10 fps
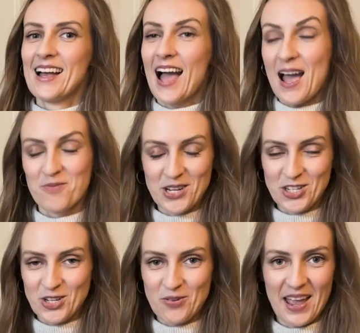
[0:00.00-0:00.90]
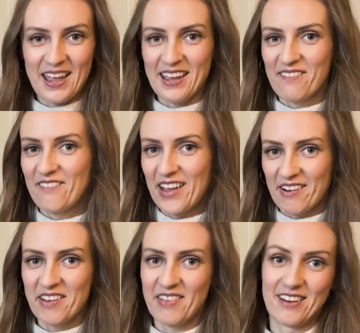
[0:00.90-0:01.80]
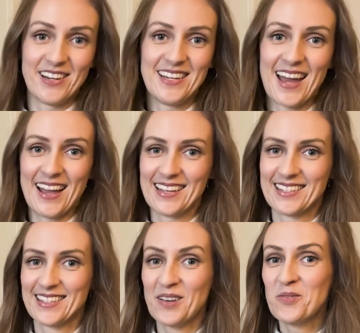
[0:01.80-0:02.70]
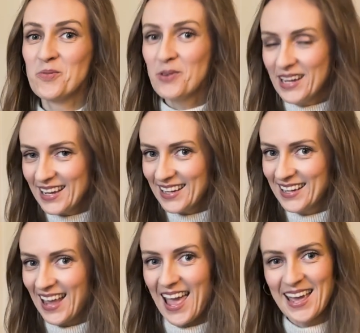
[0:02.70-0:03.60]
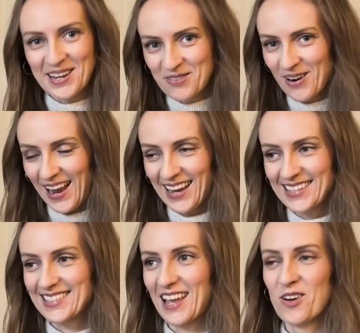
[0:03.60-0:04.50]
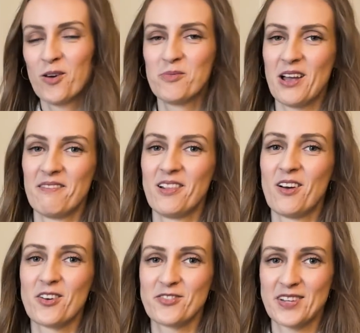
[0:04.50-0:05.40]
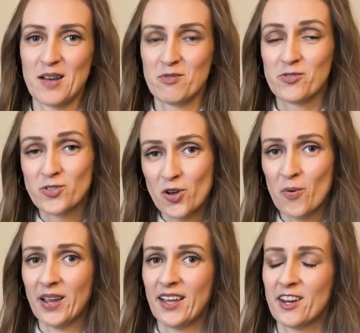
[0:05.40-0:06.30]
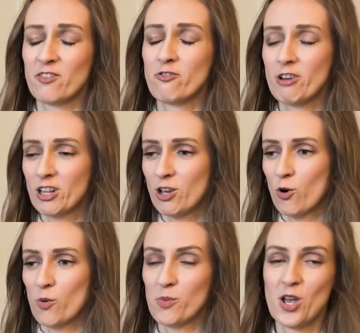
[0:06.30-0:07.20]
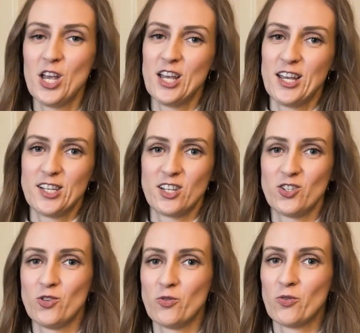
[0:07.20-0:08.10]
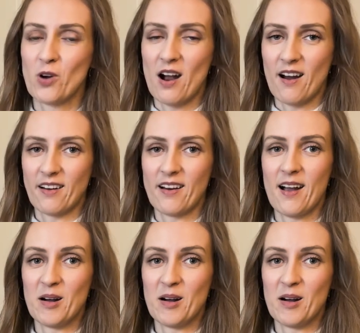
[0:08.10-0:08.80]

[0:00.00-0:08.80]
I wish you a very, very nice week anyways. I hope you have a lot of time of sewing, and I really hope that you are